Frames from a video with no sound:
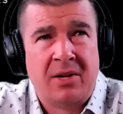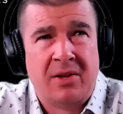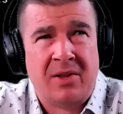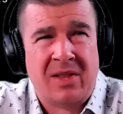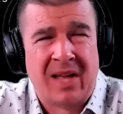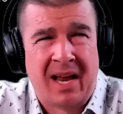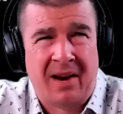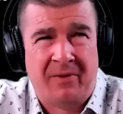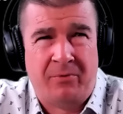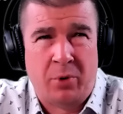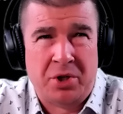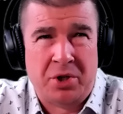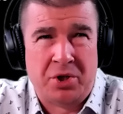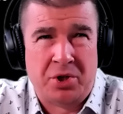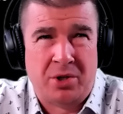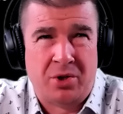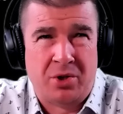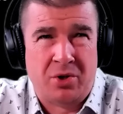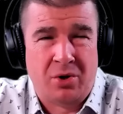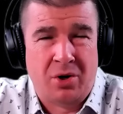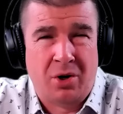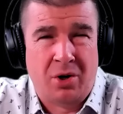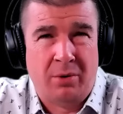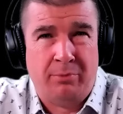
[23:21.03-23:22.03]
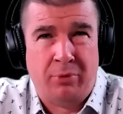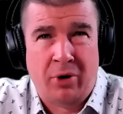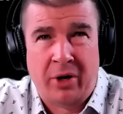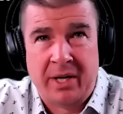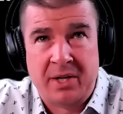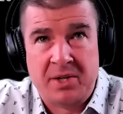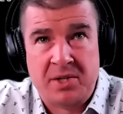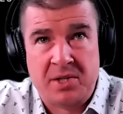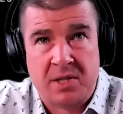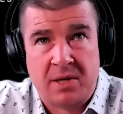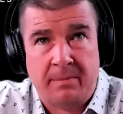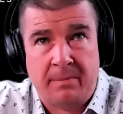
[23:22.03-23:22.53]
that of which Aduro
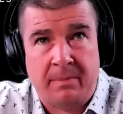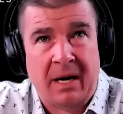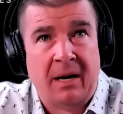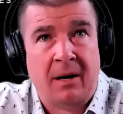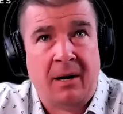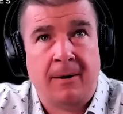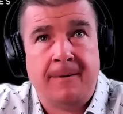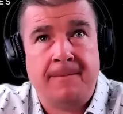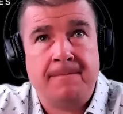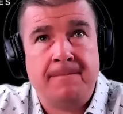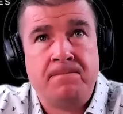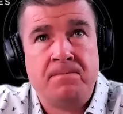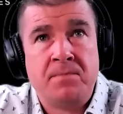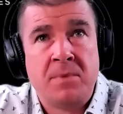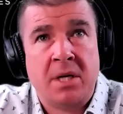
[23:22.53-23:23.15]
brings to bear.